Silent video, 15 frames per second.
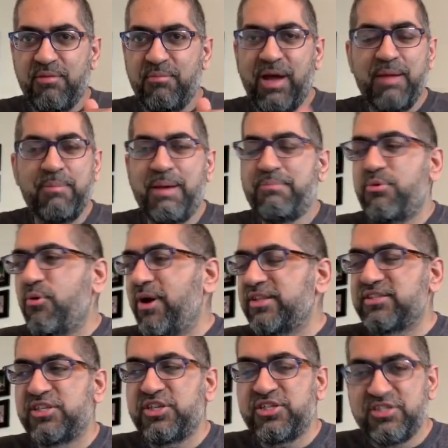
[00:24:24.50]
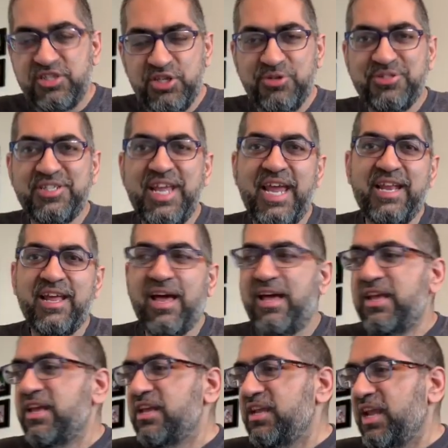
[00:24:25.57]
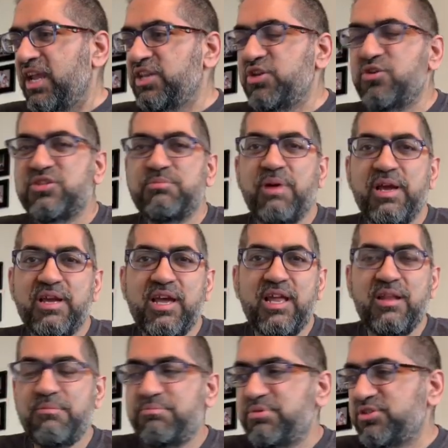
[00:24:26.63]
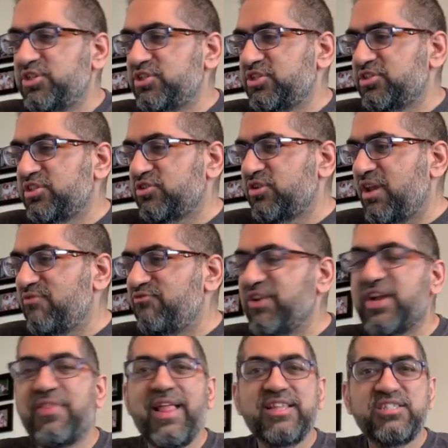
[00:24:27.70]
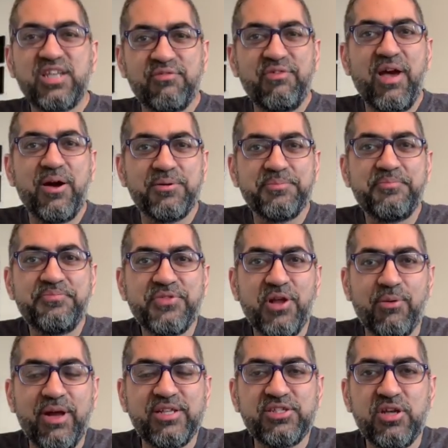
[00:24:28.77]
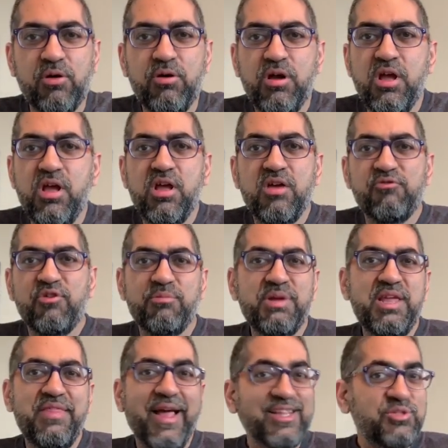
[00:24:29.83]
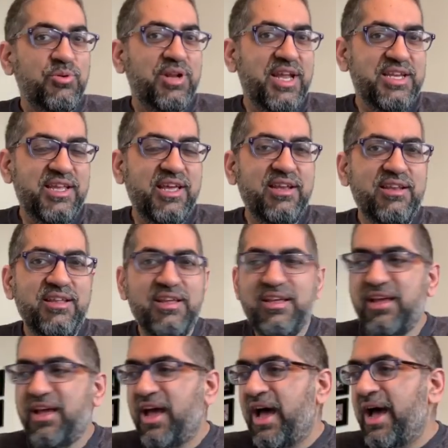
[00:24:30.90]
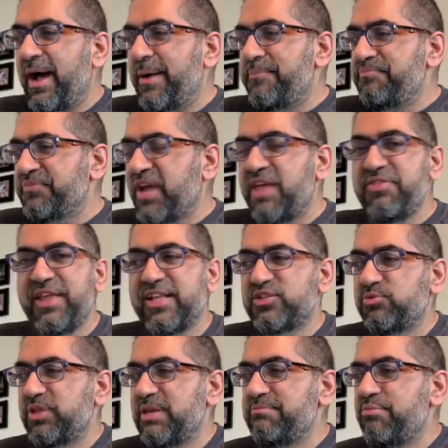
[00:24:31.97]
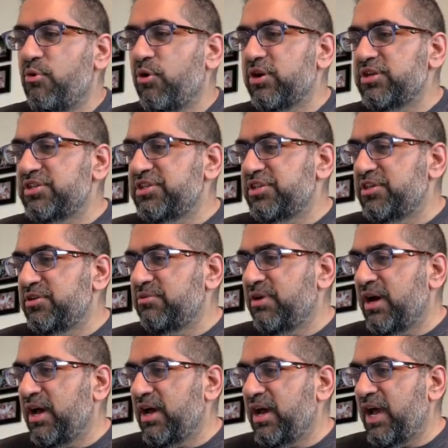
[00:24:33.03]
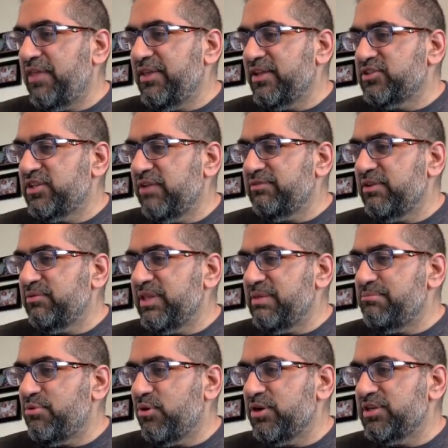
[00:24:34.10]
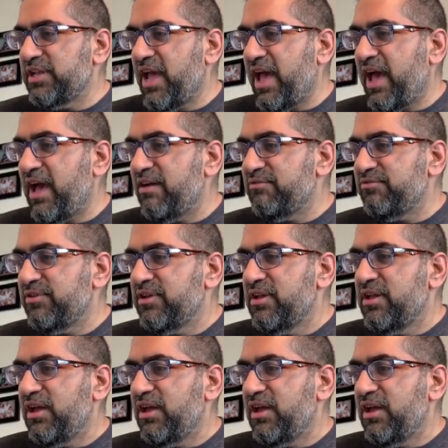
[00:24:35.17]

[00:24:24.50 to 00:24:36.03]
my points and use data and use my kind of position to try to figure that stuff out. All right, so for me, that's what I did. I think it's really important to. I think it's definitely really important to have